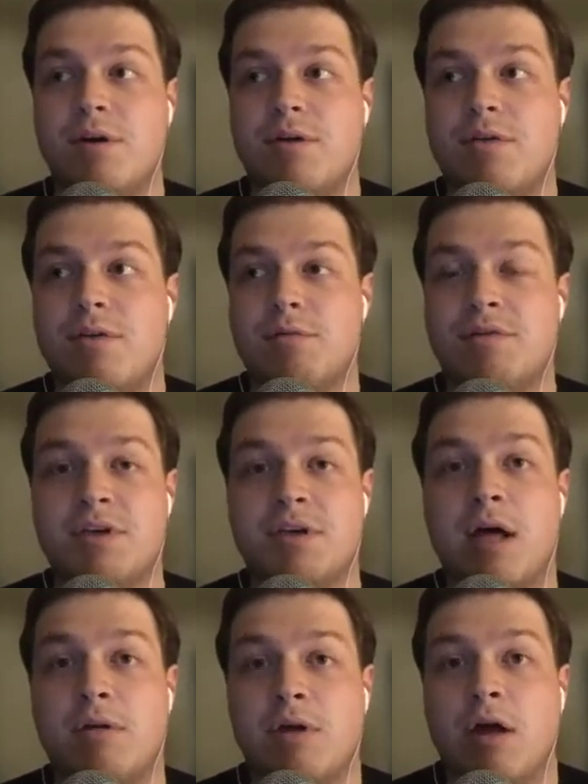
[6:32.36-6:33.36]
there was a
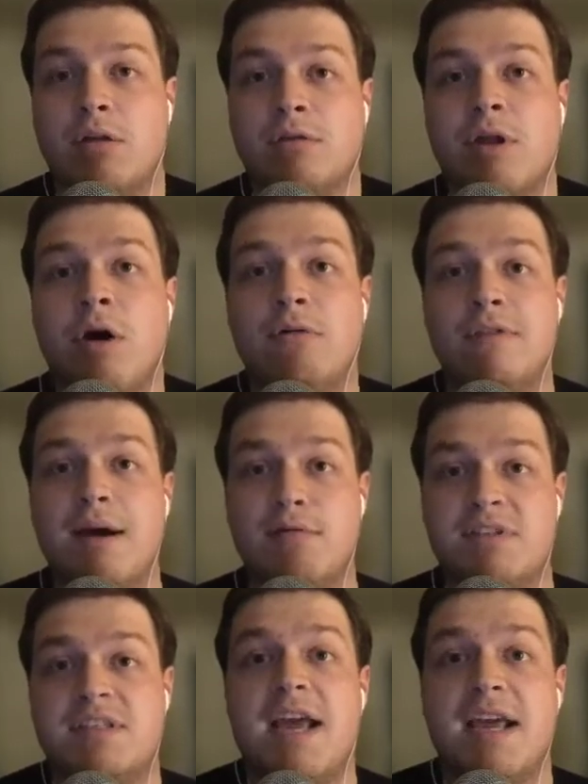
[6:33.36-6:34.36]
load that
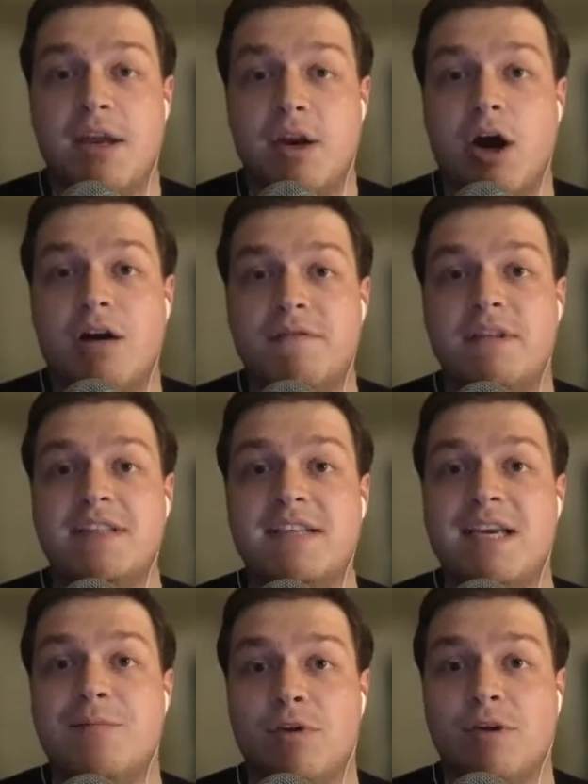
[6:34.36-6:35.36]
was taken off the
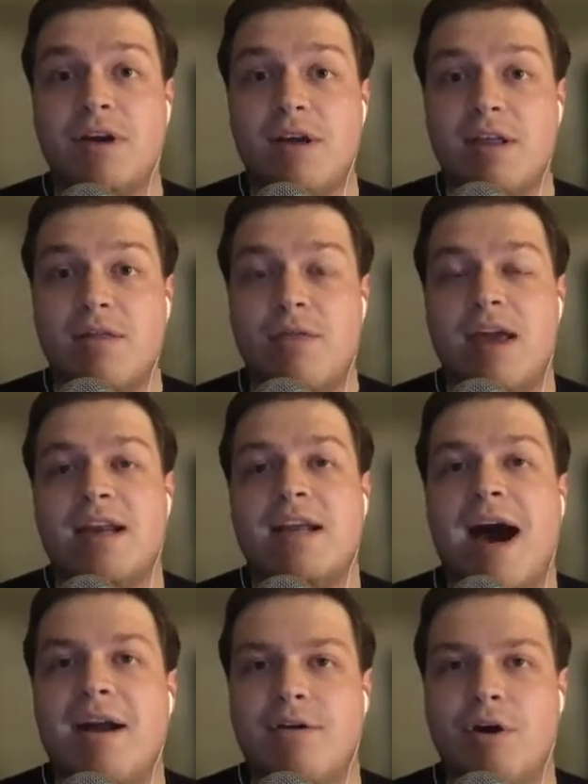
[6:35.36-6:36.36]
team where they'd
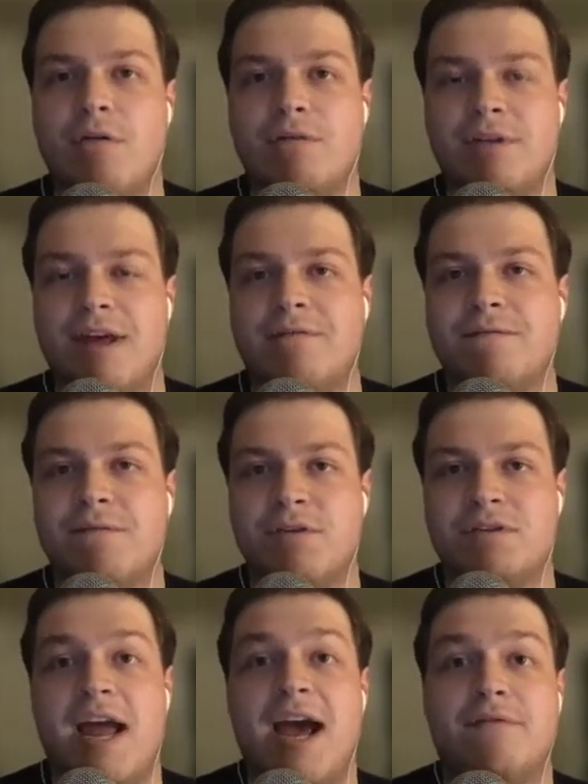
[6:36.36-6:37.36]
gotten over that
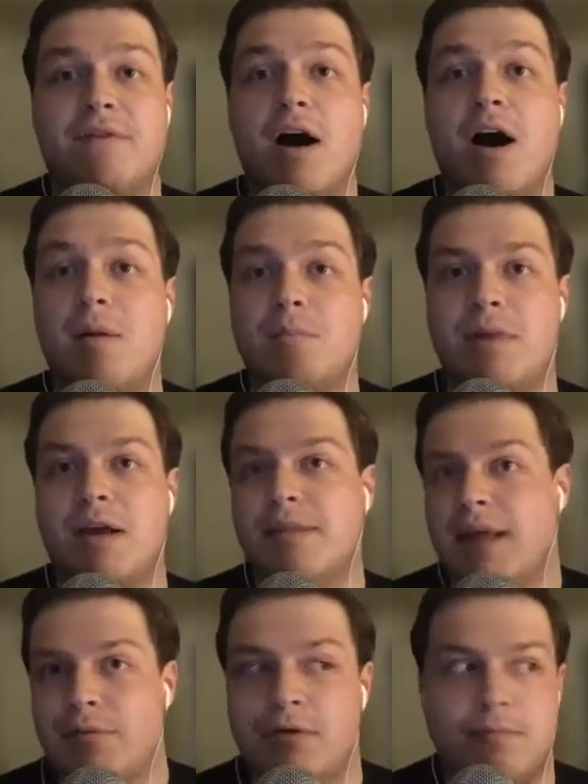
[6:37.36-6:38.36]
first half hump and
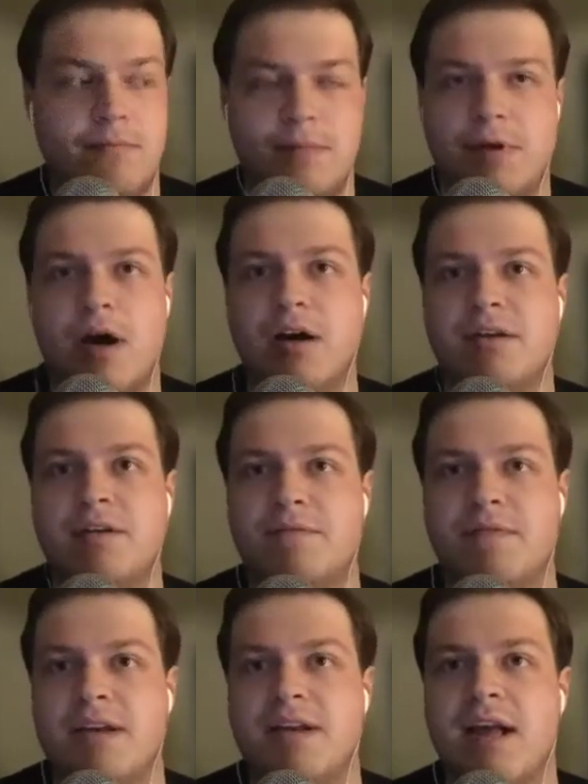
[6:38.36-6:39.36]
they were
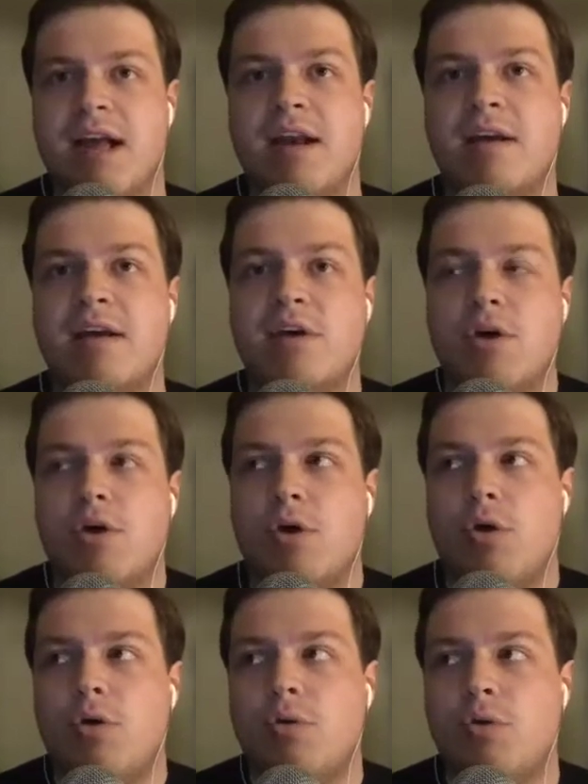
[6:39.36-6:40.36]
undefeated. And
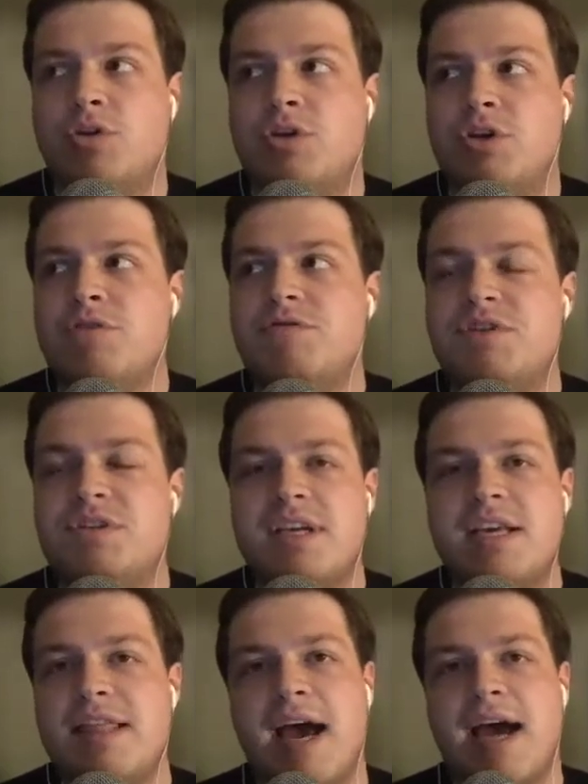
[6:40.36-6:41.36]
do you
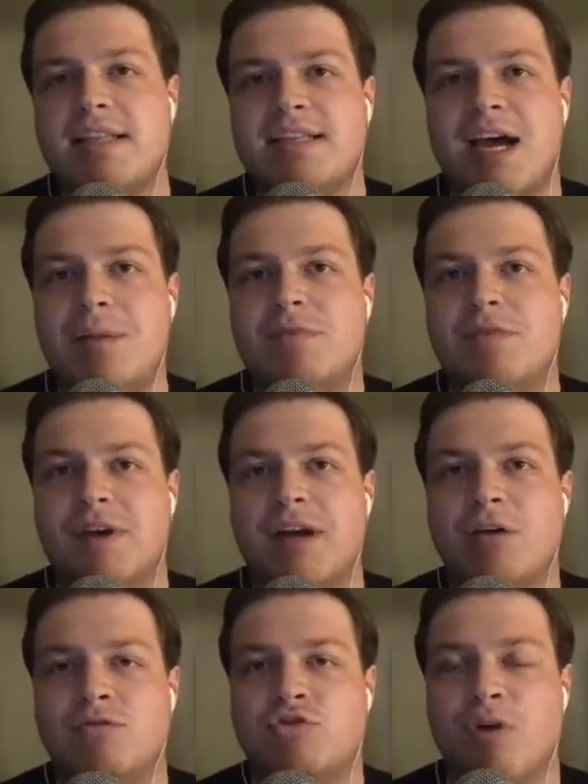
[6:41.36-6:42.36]
see that type of like
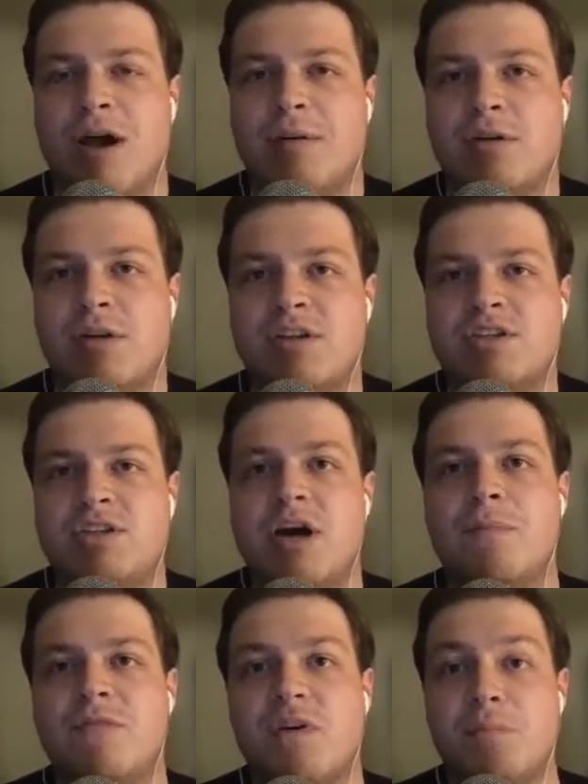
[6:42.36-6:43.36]
adrenaline
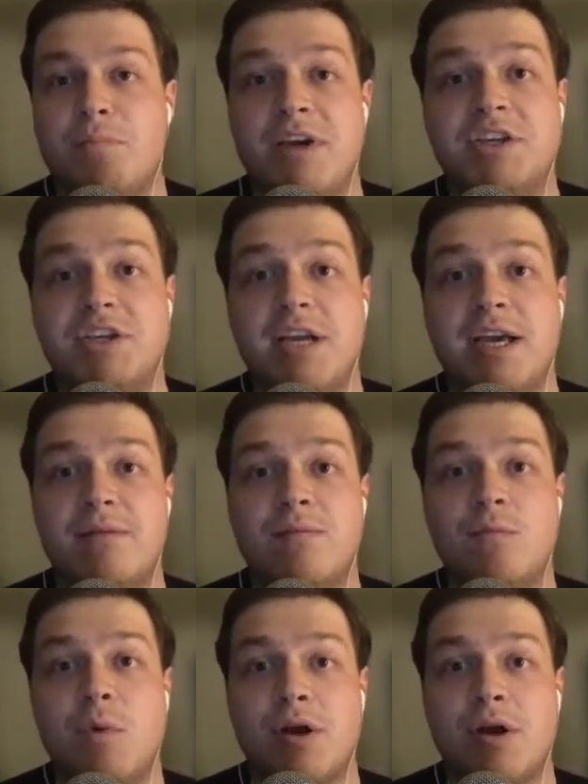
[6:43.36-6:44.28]
dump from Michigan where